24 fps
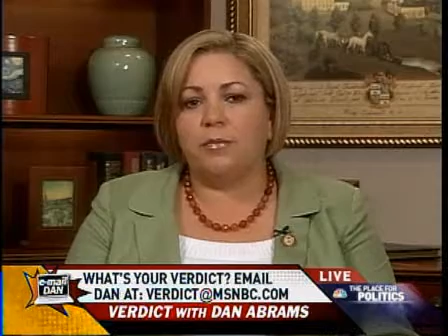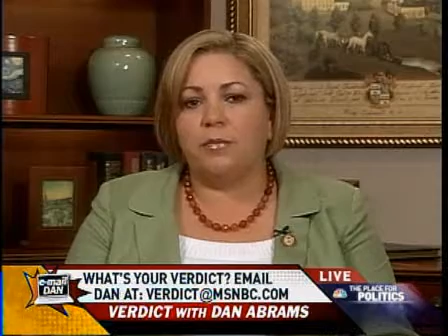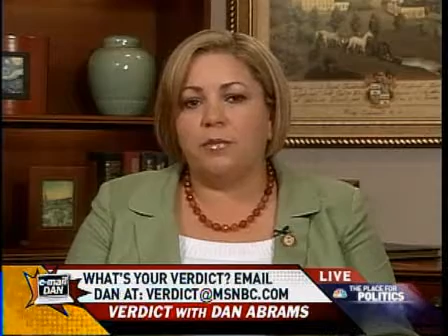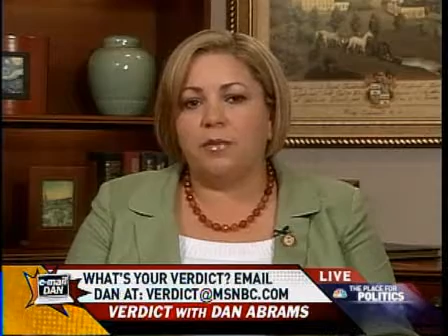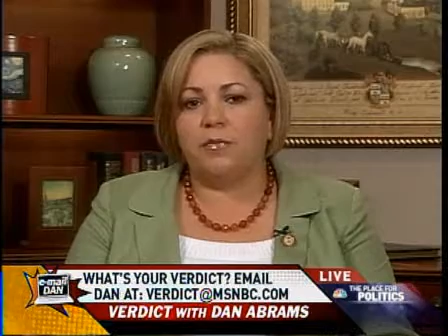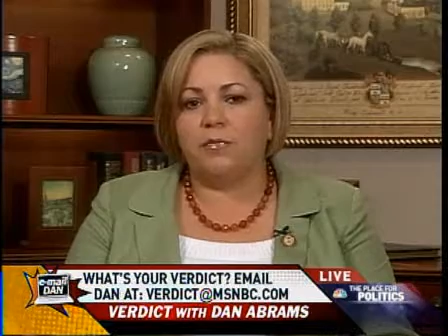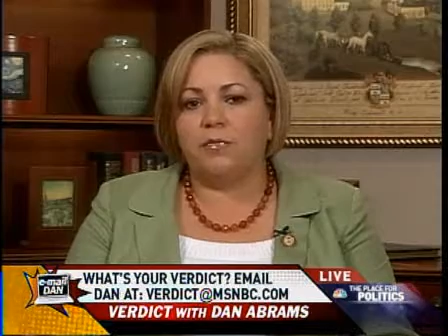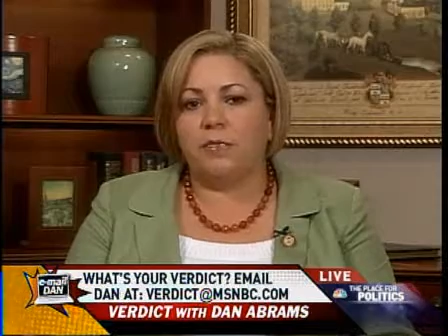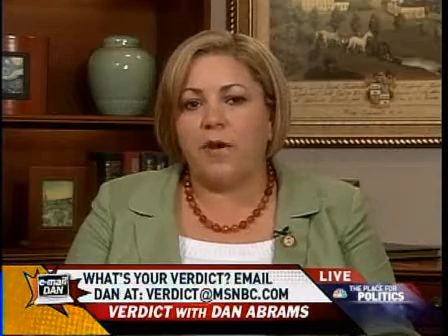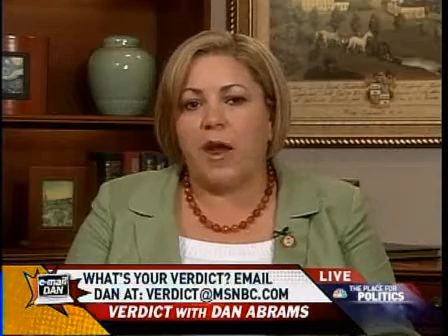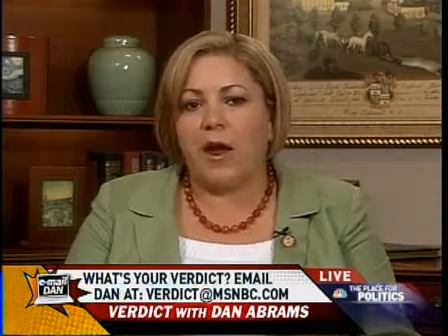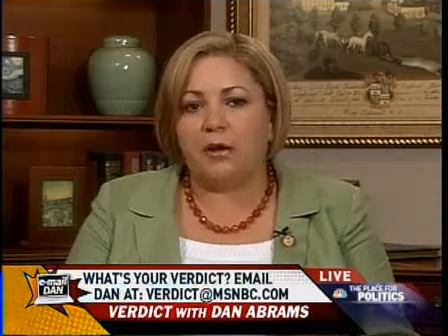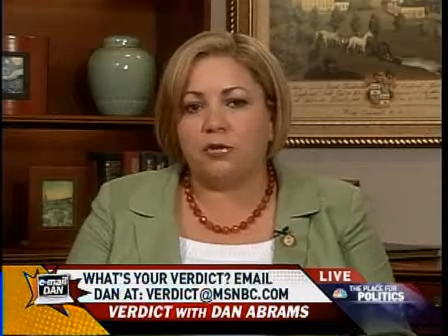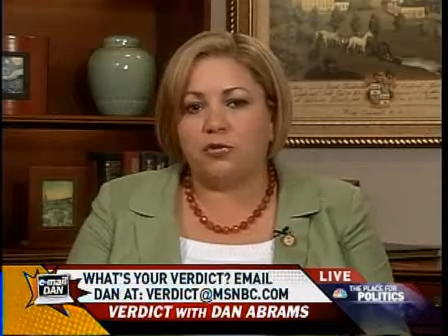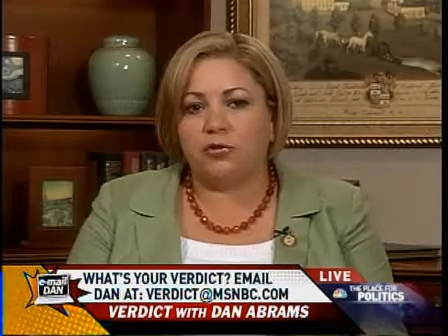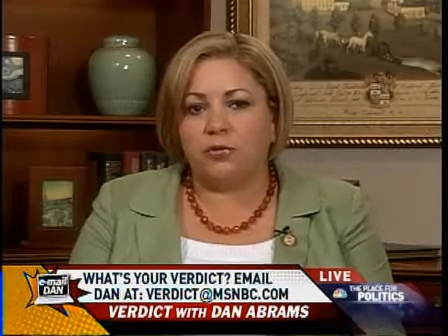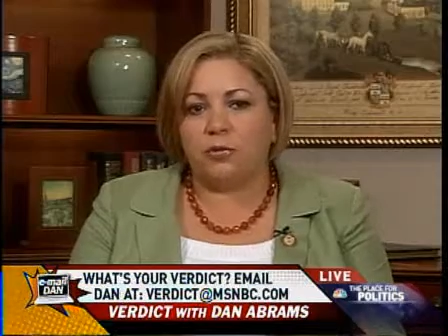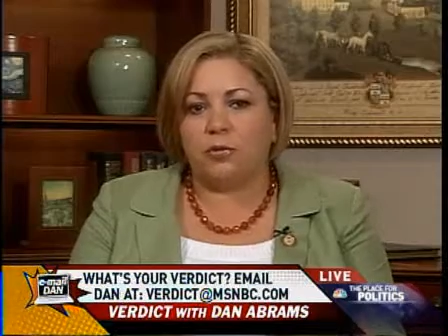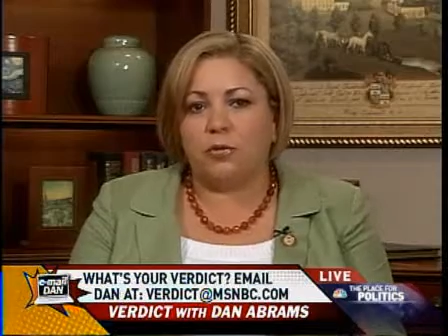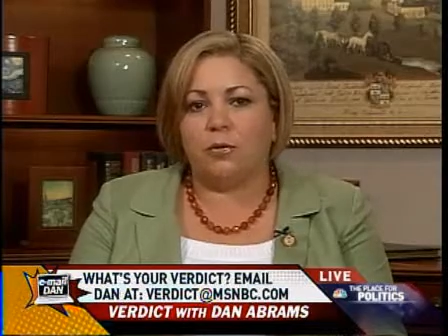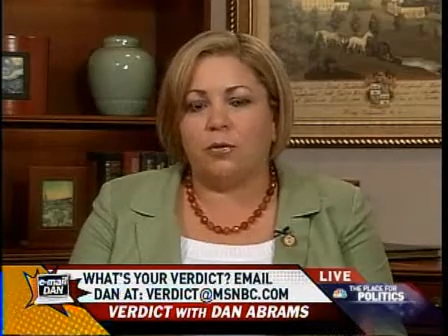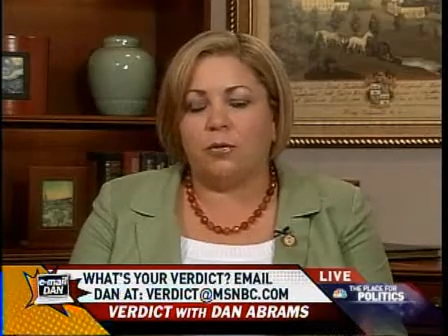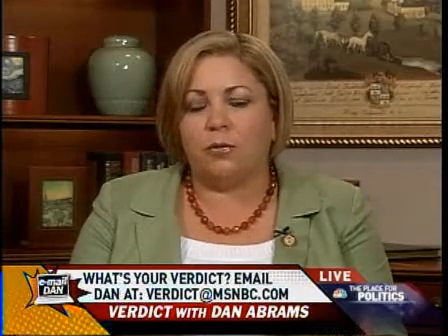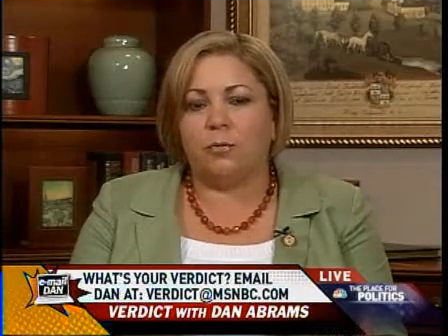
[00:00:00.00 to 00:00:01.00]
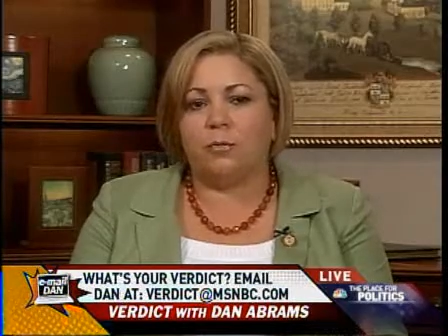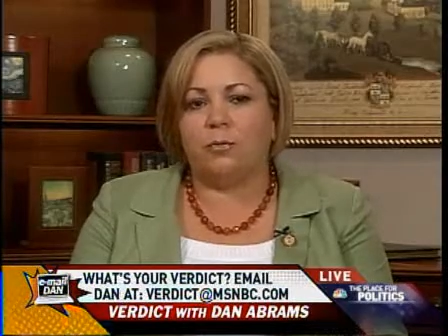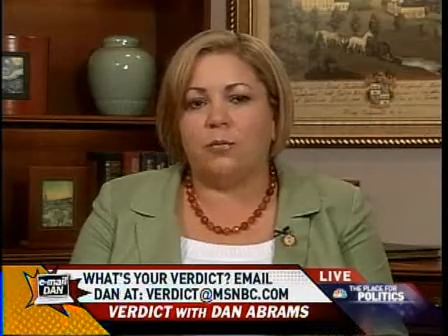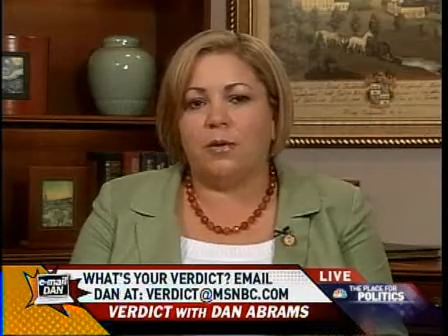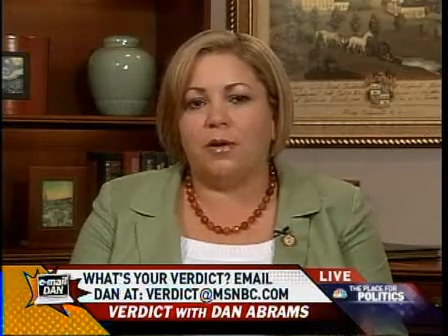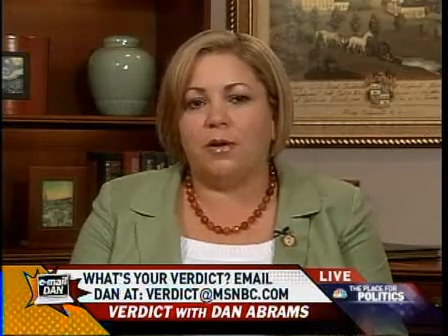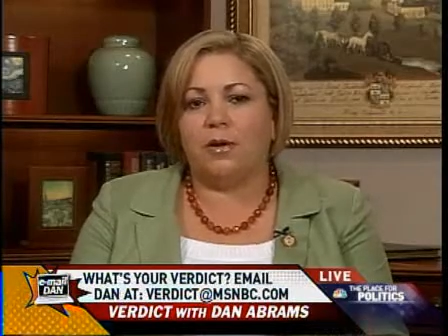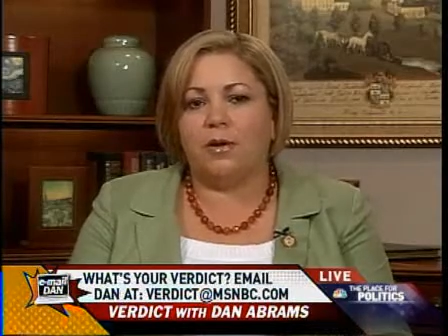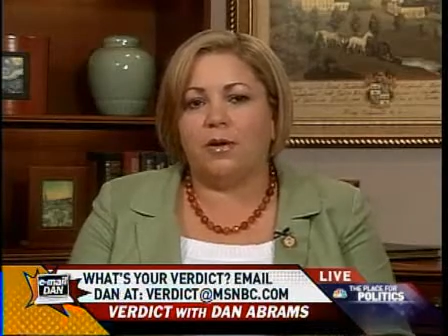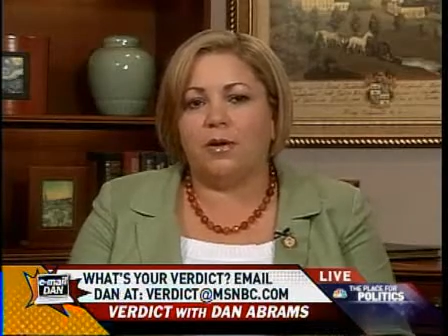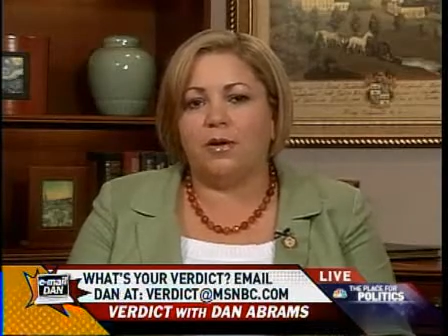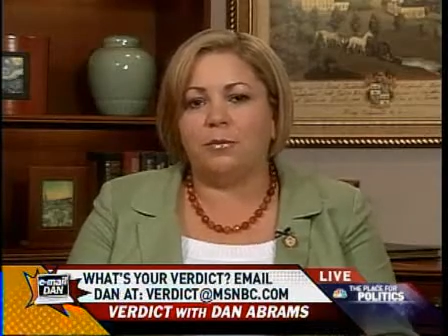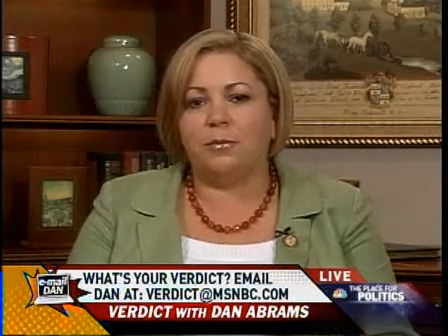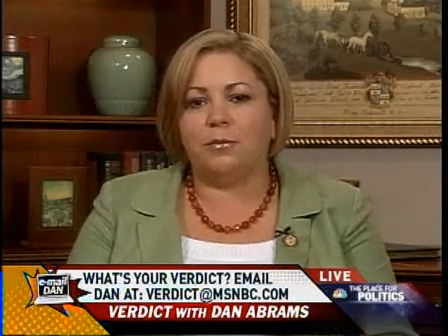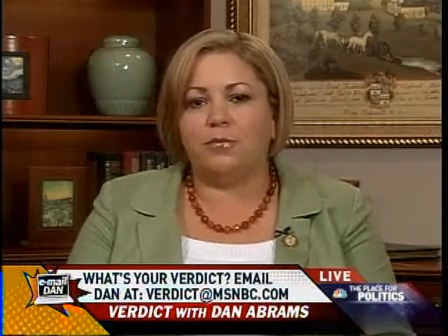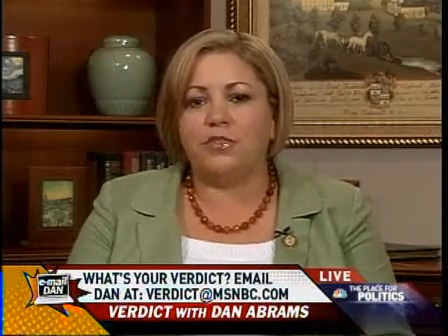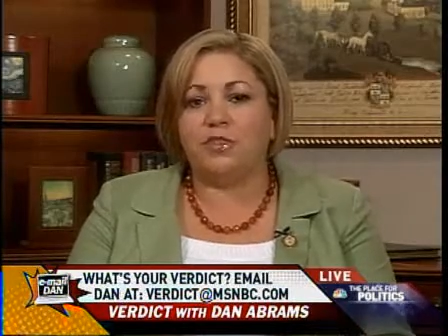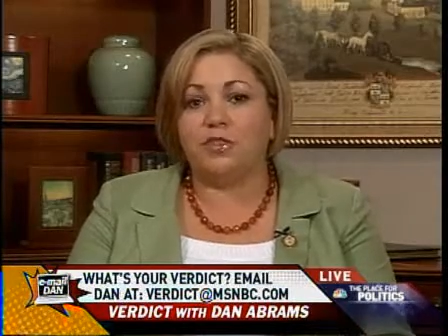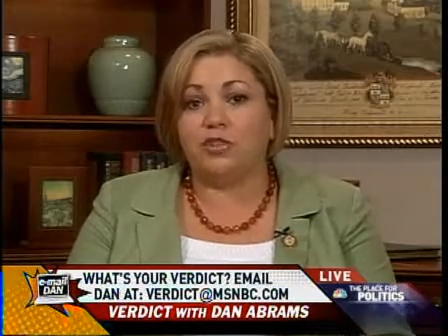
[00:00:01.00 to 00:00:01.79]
factual uh,